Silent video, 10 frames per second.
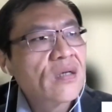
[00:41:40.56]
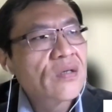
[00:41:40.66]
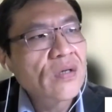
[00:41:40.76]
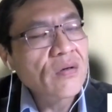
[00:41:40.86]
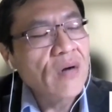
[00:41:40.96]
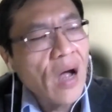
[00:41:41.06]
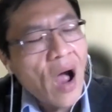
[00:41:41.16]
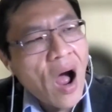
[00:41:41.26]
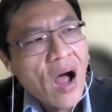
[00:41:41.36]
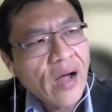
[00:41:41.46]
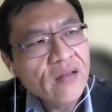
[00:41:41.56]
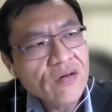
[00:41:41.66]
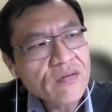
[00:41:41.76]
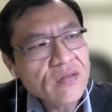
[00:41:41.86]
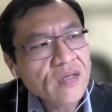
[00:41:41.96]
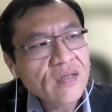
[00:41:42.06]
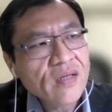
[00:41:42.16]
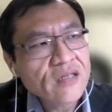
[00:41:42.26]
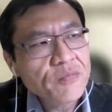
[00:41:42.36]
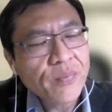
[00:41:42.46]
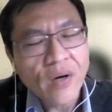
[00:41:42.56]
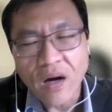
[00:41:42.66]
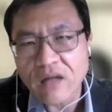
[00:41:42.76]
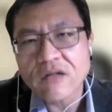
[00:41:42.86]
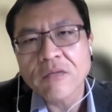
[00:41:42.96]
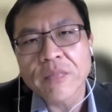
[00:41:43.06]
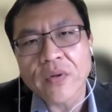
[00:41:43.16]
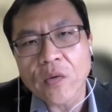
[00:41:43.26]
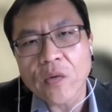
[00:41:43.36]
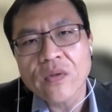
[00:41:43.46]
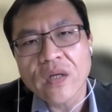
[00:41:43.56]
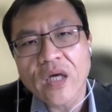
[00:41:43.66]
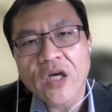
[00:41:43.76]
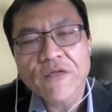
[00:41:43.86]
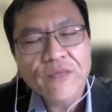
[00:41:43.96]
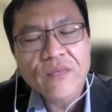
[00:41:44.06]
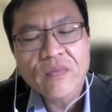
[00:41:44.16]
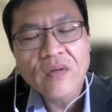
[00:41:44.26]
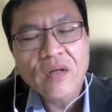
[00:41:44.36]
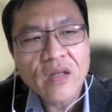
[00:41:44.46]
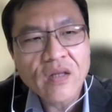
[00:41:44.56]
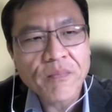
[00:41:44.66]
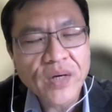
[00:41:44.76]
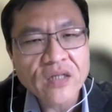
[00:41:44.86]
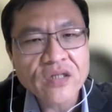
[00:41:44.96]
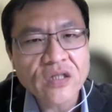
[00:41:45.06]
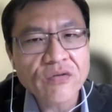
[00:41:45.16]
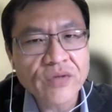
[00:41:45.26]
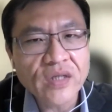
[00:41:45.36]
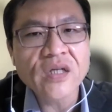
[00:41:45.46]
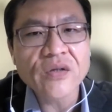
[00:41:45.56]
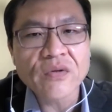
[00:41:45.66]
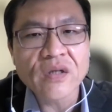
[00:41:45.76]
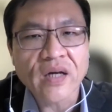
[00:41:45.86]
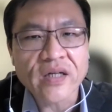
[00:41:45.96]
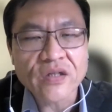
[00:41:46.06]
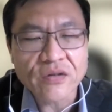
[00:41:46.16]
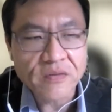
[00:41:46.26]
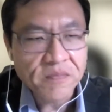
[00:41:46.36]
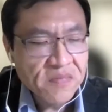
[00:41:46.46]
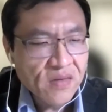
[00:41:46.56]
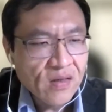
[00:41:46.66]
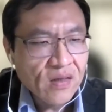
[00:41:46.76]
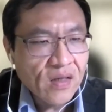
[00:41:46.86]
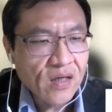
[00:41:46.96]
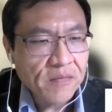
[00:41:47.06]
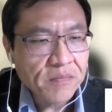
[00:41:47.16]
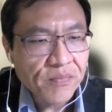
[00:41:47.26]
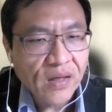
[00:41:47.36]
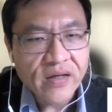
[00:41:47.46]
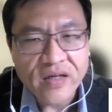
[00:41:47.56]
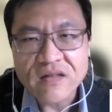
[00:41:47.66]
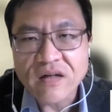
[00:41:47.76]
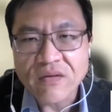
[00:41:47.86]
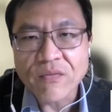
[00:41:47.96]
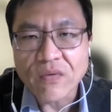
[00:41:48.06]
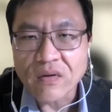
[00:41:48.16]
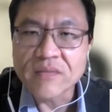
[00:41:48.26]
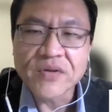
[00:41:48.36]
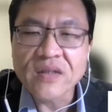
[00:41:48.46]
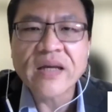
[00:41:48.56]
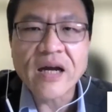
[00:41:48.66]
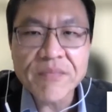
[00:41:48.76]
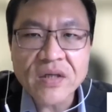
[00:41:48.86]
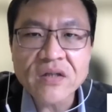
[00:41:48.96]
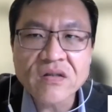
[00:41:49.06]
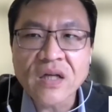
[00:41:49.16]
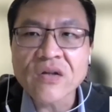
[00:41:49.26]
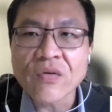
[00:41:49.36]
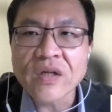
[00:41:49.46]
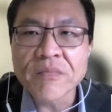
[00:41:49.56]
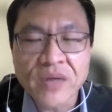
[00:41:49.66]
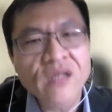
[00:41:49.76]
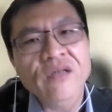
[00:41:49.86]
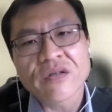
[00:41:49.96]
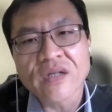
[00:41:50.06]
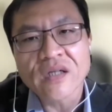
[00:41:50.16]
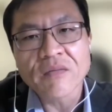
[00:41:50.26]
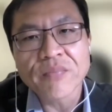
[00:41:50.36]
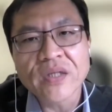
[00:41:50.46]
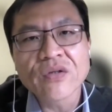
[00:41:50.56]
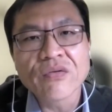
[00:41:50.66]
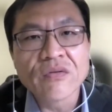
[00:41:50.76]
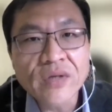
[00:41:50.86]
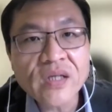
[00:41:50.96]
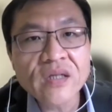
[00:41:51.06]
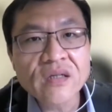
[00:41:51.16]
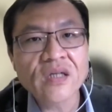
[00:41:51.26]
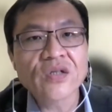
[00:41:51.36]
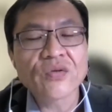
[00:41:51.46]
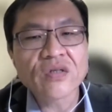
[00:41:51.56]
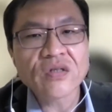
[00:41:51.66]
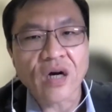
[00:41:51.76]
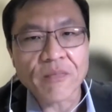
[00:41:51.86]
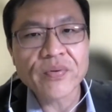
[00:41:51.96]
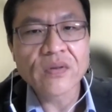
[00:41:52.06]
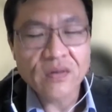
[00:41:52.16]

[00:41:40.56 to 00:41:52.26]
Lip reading: So I don't think that's possible if the Beijing really would like to blockade Taiwan, because that means not only militarily, but you really need to stop